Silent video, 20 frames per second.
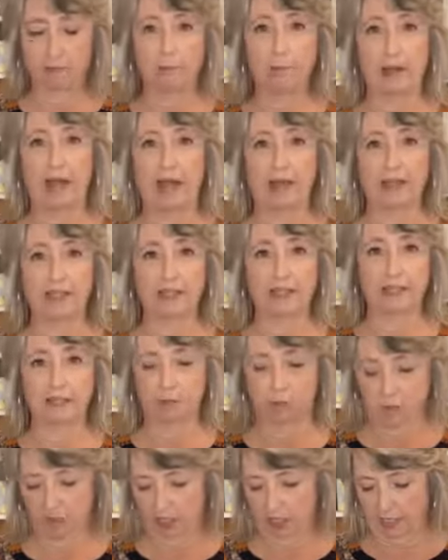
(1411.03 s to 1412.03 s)
But
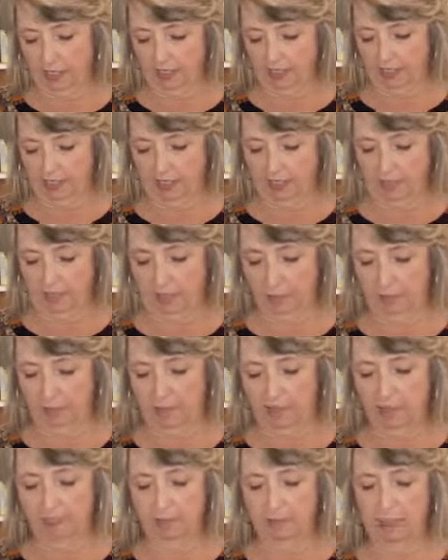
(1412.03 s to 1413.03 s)
what do you guys think?
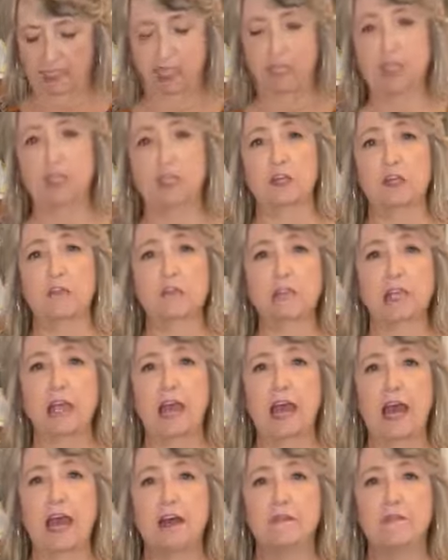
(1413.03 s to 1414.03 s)
Wouldn't it be cute to
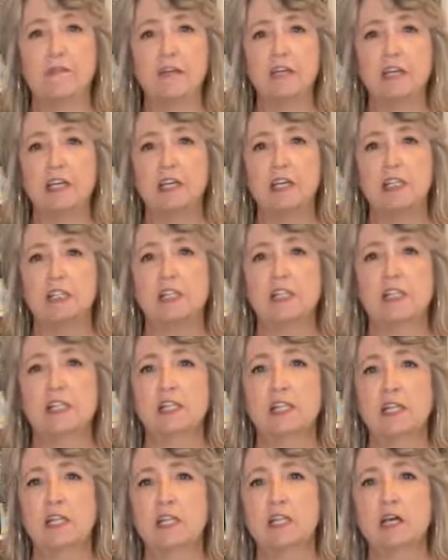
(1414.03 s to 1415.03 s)
have just a
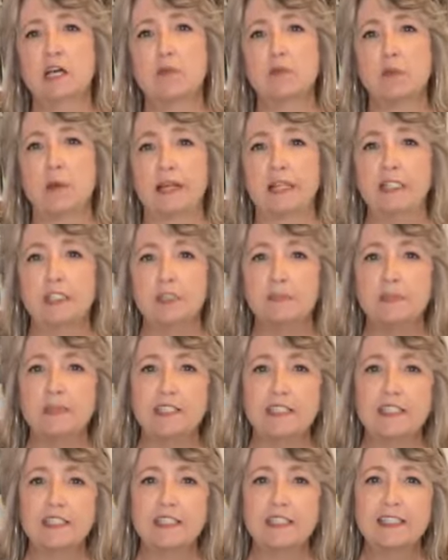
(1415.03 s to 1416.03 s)
little
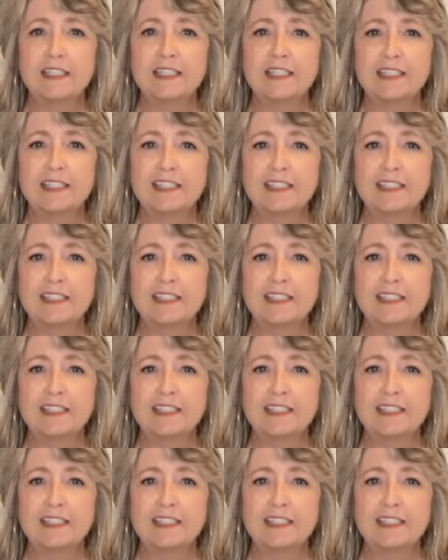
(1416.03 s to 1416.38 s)
arrangement.